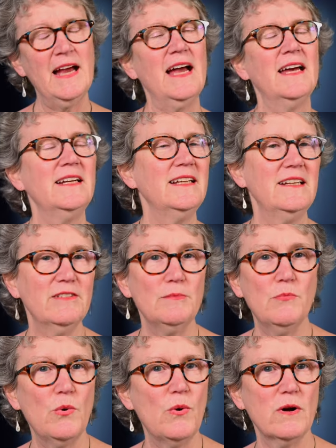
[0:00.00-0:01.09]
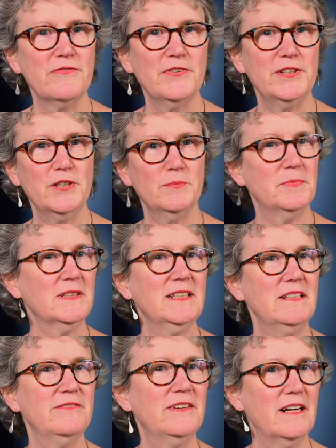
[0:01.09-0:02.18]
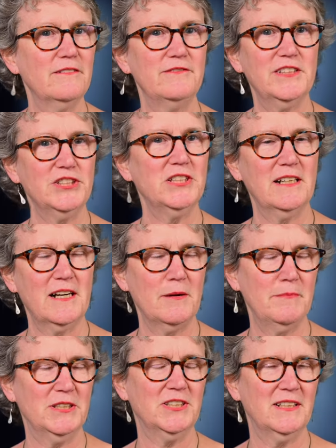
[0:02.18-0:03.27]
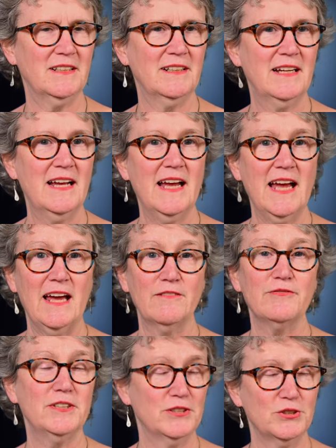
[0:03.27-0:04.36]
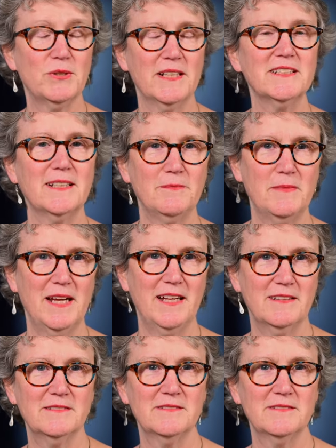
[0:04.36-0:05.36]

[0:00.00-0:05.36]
and even more for your belief in our vision and our mission, and for your trust in me.